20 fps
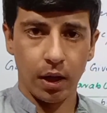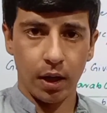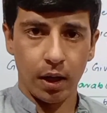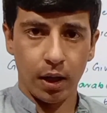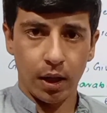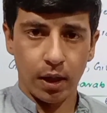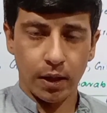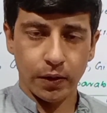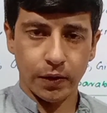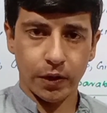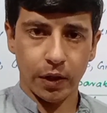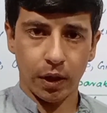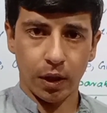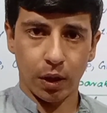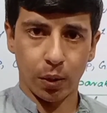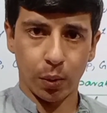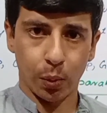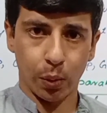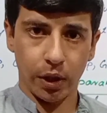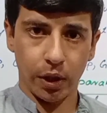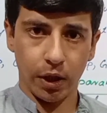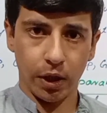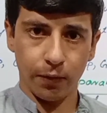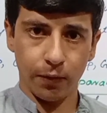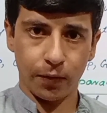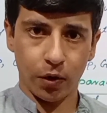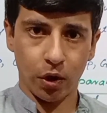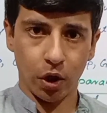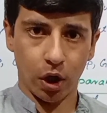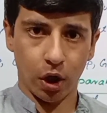So we have
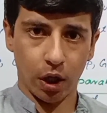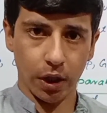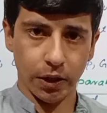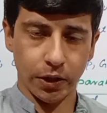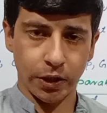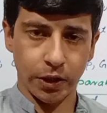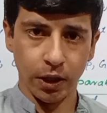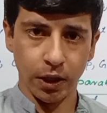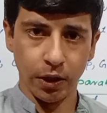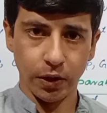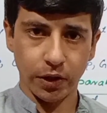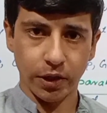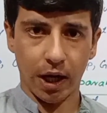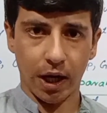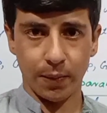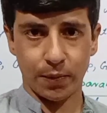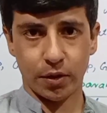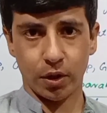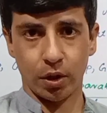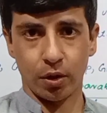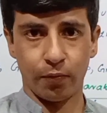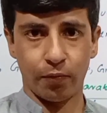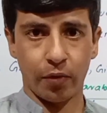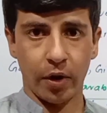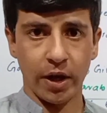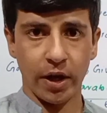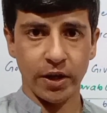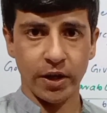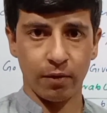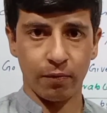got two types of
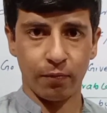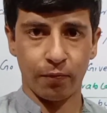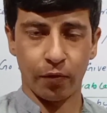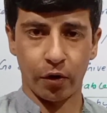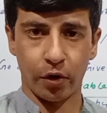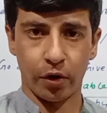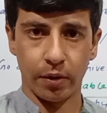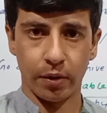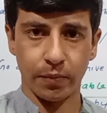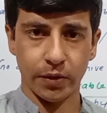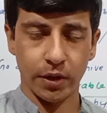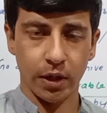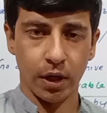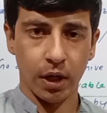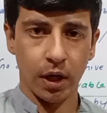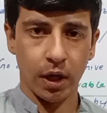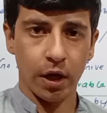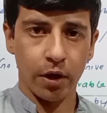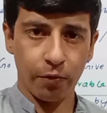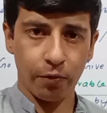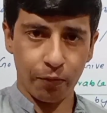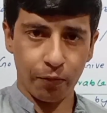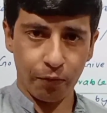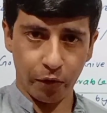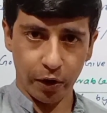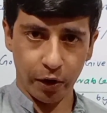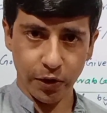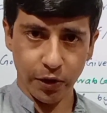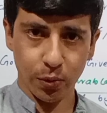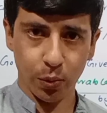phrasal verbs. The
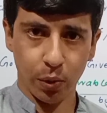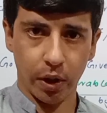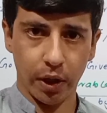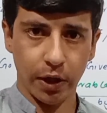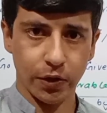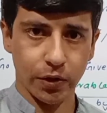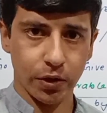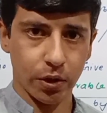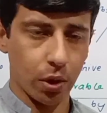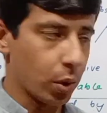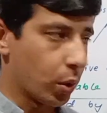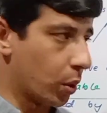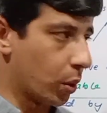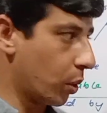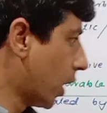first one is called